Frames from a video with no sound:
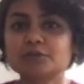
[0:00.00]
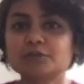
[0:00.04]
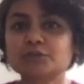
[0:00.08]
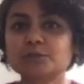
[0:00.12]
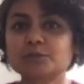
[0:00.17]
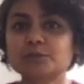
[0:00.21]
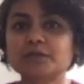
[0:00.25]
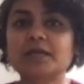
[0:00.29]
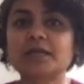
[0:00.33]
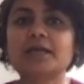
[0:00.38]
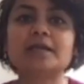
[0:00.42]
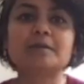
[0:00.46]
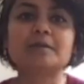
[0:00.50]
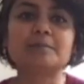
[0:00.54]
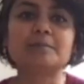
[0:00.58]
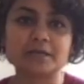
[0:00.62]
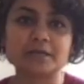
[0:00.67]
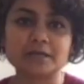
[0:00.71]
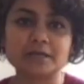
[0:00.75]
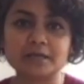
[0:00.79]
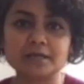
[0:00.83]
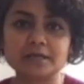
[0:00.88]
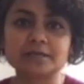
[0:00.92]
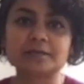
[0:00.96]
Would help
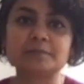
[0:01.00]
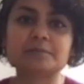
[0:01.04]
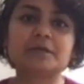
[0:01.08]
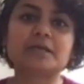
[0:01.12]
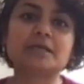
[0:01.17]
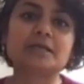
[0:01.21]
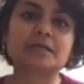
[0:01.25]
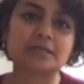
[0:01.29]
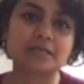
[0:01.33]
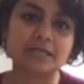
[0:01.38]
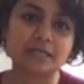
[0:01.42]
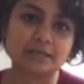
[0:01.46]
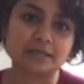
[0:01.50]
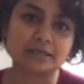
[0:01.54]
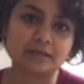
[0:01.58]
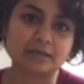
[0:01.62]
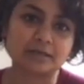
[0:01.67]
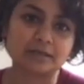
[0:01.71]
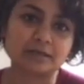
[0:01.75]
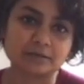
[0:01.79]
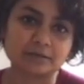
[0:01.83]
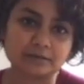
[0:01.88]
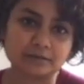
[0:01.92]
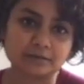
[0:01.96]
in ultimate
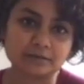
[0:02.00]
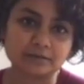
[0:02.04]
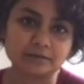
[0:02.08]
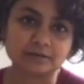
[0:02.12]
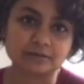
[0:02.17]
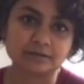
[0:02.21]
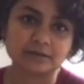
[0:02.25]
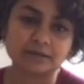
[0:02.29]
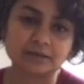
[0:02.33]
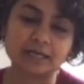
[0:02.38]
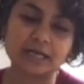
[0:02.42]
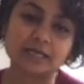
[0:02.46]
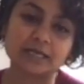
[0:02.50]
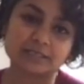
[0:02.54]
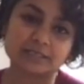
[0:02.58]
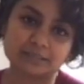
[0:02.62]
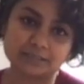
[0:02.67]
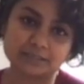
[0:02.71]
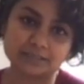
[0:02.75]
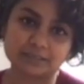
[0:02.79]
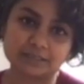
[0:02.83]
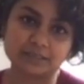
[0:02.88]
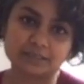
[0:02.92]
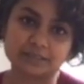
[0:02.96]
data
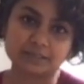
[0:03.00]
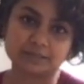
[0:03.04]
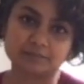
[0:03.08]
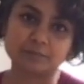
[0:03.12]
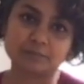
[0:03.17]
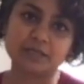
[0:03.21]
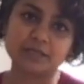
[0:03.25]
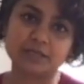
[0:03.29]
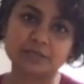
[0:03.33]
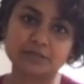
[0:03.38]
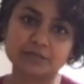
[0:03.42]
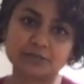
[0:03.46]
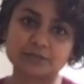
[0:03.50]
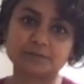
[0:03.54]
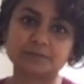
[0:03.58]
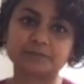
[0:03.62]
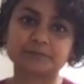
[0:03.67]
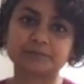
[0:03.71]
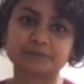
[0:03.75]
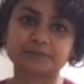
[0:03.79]
analysis and assimilation.